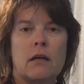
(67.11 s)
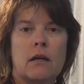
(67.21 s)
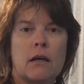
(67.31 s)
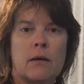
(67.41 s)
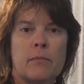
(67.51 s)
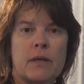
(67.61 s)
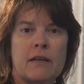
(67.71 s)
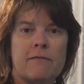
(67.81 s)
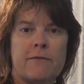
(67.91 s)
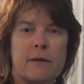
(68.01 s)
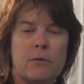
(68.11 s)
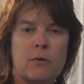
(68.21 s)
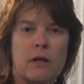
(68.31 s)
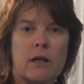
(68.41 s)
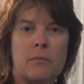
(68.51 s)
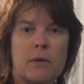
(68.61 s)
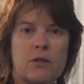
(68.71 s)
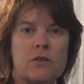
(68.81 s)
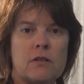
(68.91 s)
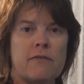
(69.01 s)
Um, in February,
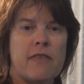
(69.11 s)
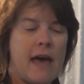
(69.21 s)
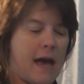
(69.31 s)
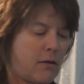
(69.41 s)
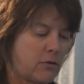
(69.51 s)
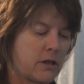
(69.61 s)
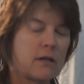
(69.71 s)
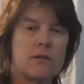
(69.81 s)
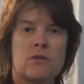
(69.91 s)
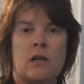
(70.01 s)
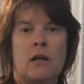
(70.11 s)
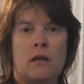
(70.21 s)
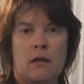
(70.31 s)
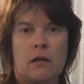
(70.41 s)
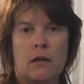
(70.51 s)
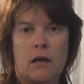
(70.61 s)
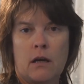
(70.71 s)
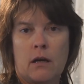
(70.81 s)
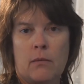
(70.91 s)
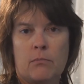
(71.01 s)
most of that was
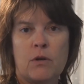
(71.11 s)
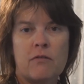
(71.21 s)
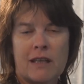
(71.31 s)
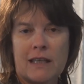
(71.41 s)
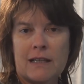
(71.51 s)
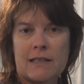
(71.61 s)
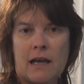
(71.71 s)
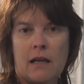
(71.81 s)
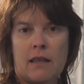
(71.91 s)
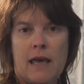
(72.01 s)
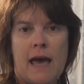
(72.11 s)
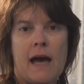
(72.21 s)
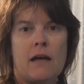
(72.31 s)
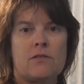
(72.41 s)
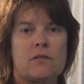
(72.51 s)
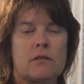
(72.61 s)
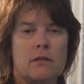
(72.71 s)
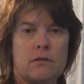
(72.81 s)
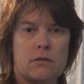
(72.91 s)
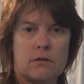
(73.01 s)
um, moving things out of the house.
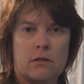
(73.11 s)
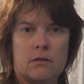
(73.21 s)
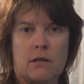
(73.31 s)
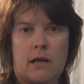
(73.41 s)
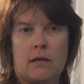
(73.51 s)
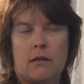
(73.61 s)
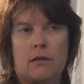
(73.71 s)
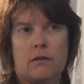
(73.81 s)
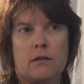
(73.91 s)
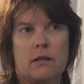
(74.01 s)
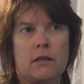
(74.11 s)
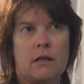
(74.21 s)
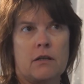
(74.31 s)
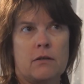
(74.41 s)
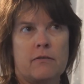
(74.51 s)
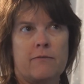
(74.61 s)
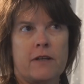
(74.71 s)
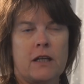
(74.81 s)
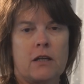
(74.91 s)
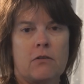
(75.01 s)
Is uh, in the other
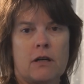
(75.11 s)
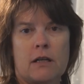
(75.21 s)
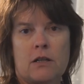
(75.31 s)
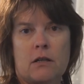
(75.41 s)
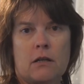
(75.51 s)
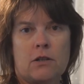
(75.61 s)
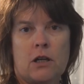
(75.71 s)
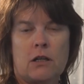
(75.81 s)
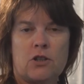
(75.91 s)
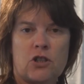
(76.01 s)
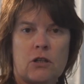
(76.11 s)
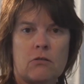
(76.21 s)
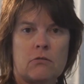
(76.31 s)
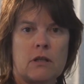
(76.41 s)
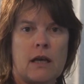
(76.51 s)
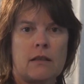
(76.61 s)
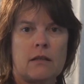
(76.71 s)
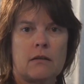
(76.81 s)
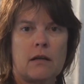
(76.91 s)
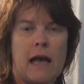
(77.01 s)
video, I, I had shown
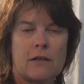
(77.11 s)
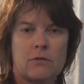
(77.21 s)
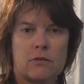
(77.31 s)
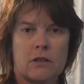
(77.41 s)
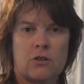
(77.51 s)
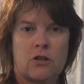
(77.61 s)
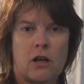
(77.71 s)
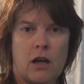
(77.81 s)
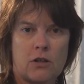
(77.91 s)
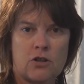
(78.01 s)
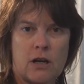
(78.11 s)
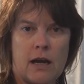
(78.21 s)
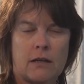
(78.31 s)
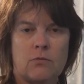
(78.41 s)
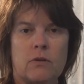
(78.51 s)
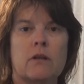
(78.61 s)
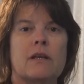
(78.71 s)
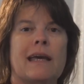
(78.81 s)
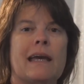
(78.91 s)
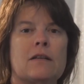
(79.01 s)
that the house was under contract. Well,
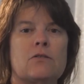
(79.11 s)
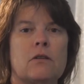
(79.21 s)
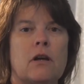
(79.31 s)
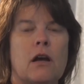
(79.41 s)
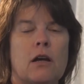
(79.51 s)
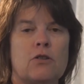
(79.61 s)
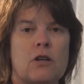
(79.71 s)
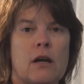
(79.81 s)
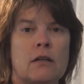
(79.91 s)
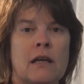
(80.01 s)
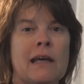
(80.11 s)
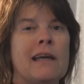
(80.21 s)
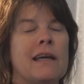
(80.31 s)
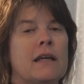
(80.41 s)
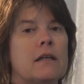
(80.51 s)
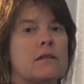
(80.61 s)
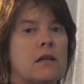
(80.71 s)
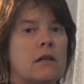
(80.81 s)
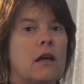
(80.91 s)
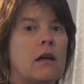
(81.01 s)
they canceled the contract. It is
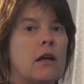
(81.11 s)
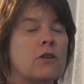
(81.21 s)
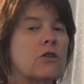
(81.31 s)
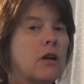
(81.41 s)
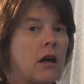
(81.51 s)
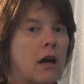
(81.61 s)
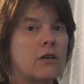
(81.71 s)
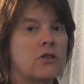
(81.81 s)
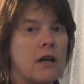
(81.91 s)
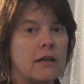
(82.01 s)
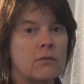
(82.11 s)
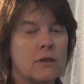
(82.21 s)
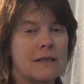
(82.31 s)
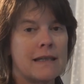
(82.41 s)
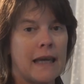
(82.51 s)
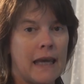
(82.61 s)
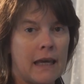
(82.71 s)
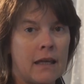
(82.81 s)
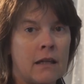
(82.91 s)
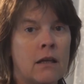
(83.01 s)
under contract once
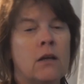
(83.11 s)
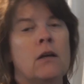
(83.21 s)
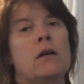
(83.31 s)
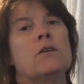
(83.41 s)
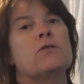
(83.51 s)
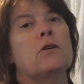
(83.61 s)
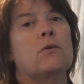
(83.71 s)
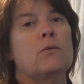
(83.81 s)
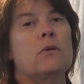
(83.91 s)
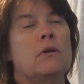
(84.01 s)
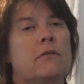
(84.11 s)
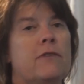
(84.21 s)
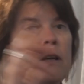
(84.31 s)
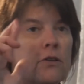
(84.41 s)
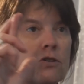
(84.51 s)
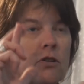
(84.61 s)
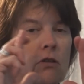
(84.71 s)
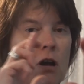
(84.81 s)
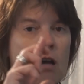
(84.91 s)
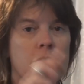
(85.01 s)
again, so fingers
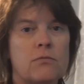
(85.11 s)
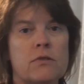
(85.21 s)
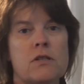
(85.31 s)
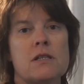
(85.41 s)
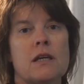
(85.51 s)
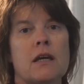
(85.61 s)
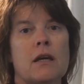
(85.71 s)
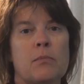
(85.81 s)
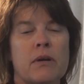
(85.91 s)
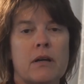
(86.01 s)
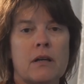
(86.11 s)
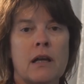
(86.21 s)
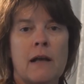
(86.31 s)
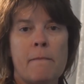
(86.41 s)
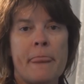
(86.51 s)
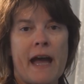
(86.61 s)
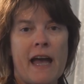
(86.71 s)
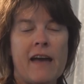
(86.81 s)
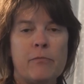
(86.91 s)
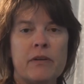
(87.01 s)
crossed. We'll see, but I
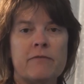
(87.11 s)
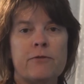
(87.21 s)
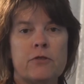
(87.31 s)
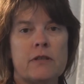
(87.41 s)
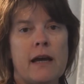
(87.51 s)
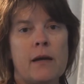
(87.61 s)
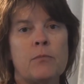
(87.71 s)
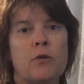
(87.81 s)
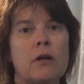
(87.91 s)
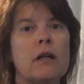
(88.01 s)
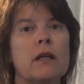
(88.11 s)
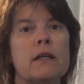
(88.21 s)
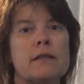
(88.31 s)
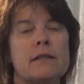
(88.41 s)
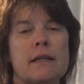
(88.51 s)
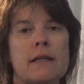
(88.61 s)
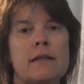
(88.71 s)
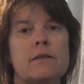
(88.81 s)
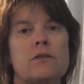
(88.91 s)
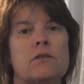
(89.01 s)
have been full time really
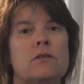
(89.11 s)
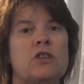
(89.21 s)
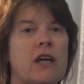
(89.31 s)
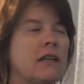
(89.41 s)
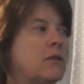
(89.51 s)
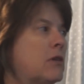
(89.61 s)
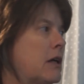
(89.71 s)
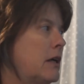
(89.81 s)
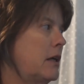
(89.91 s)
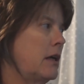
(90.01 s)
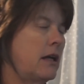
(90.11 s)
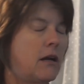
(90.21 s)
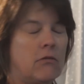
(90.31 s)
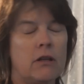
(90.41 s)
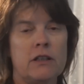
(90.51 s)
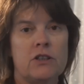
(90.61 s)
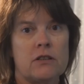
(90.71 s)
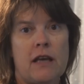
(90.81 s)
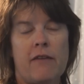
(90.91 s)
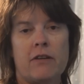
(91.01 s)
since January, and I really
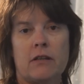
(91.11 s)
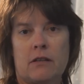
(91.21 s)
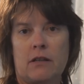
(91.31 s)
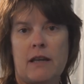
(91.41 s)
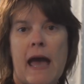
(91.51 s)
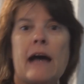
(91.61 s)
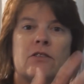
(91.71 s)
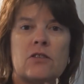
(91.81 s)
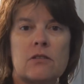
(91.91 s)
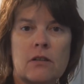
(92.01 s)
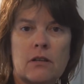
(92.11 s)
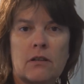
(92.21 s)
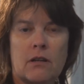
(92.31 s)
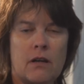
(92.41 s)
just haven't announced it.